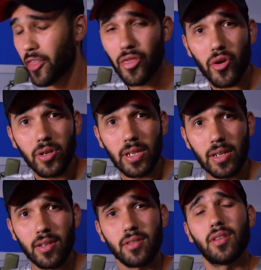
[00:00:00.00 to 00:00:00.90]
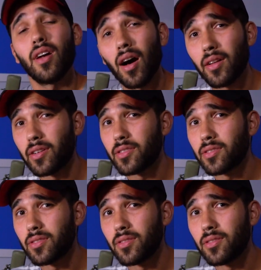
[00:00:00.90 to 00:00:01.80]

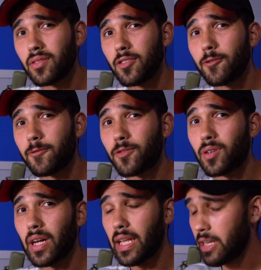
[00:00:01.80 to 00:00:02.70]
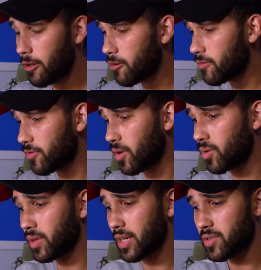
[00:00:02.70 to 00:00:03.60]
$1,300 for a Note
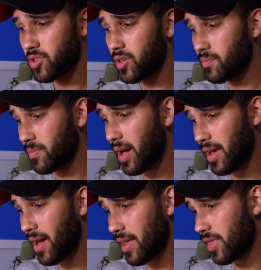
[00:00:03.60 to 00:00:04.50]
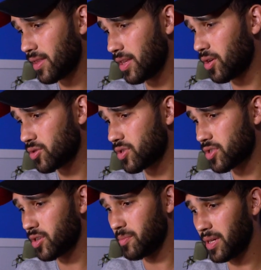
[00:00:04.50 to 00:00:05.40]
phone that should, I think the Ultra
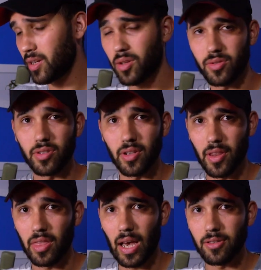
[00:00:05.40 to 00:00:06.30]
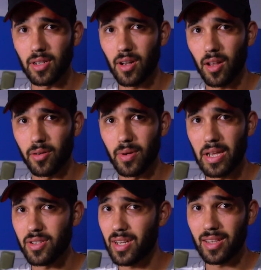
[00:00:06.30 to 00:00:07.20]
should be closer to the $1,000 range. And